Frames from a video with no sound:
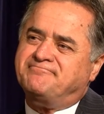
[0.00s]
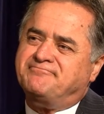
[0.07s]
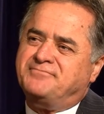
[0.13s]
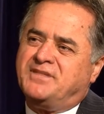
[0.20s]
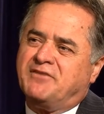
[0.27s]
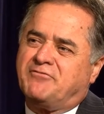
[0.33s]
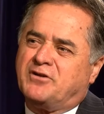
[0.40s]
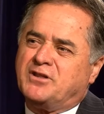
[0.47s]

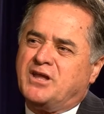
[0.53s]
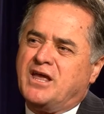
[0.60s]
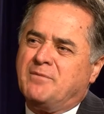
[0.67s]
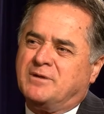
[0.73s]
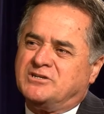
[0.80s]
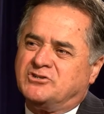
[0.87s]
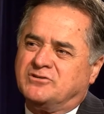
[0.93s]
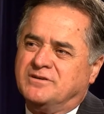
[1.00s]
different
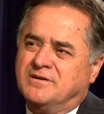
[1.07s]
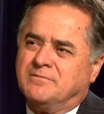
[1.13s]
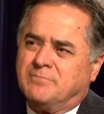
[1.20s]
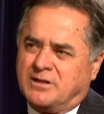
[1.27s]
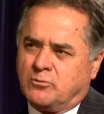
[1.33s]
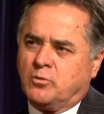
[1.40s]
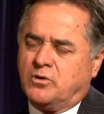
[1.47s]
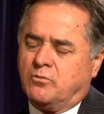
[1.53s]
image,
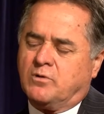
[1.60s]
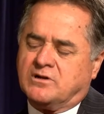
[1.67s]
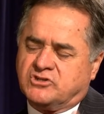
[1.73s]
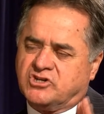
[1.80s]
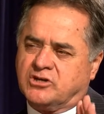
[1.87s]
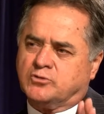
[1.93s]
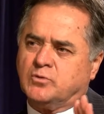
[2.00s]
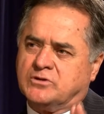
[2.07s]
but we
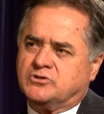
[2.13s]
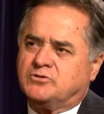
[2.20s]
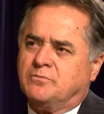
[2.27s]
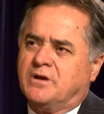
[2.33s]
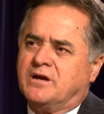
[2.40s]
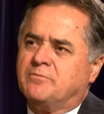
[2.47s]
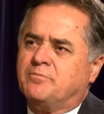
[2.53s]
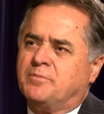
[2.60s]
just want to
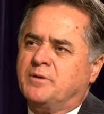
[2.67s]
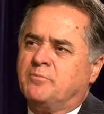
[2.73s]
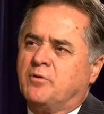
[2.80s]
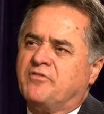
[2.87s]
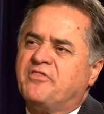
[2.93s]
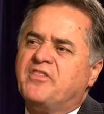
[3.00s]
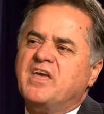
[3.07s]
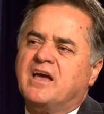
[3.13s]
make people
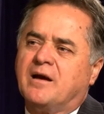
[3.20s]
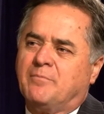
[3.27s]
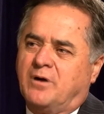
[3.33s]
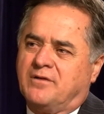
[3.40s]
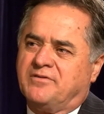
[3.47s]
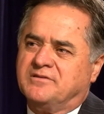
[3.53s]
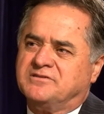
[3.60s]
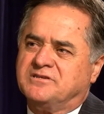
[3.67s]
think
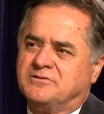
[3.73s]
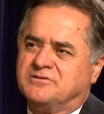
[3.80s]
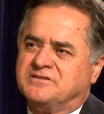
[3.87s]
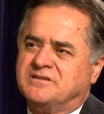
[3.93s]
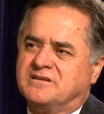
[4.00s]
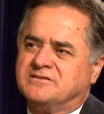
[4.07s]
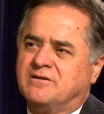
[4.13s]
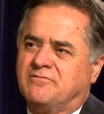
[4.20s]
about the
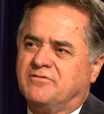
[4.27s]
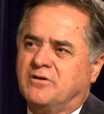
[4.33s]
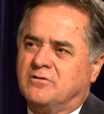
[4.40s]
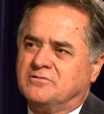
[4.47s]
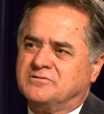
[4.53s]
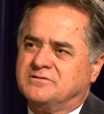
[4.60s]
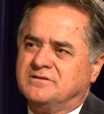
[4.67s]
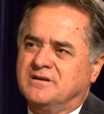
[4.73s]
seriousness of
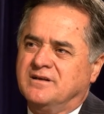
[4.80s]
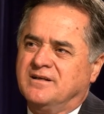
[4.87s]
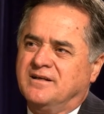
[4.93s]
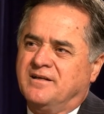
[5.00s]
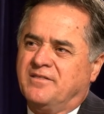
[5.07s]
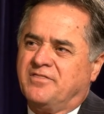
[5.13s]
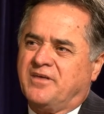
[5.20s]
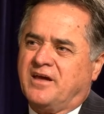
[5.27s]
those
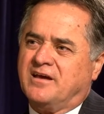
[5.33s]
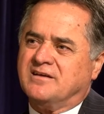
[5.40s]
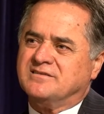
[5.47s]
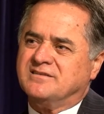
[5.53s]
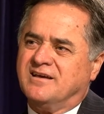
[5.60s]
things.